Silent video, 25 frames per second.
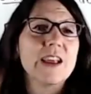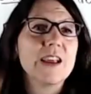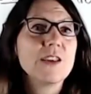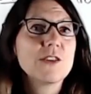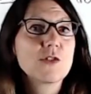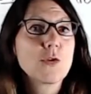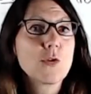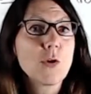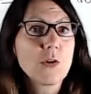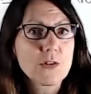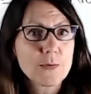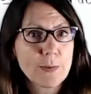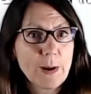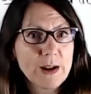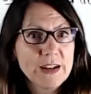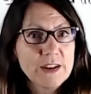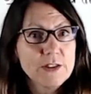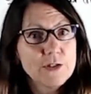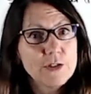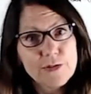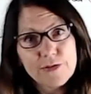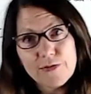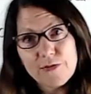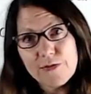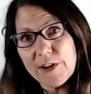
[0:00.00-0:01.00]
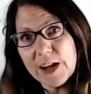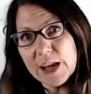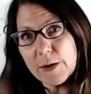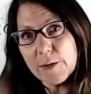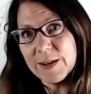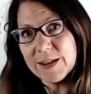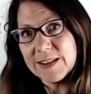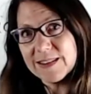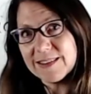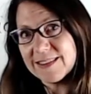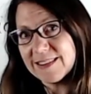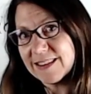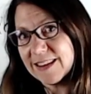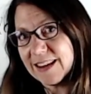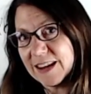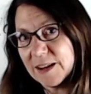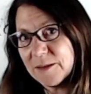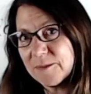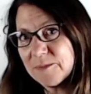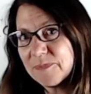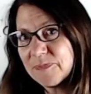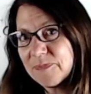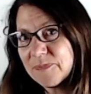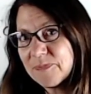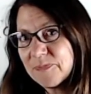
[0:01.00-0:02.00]
is corresponding to
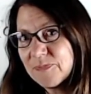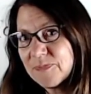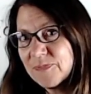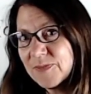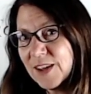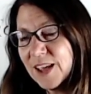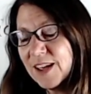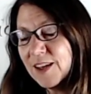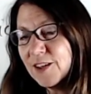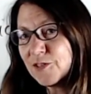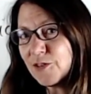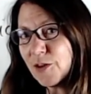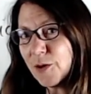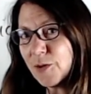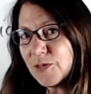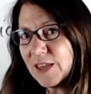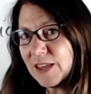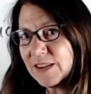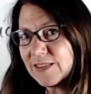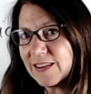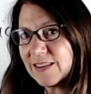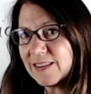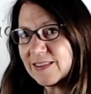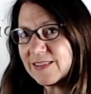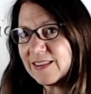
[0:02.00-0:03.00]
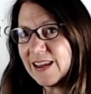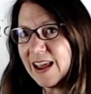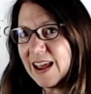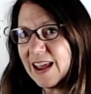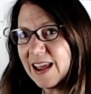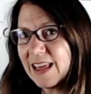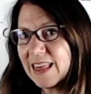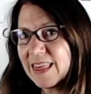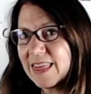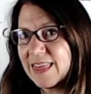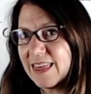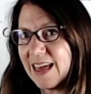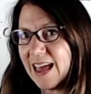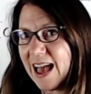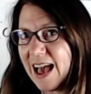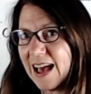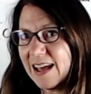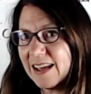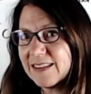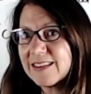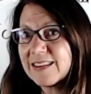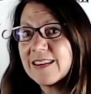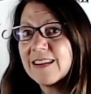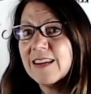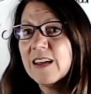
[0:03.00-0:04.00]
frequency. So this is saying
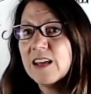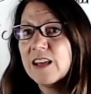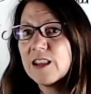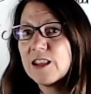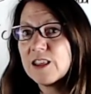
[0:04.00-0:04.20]
that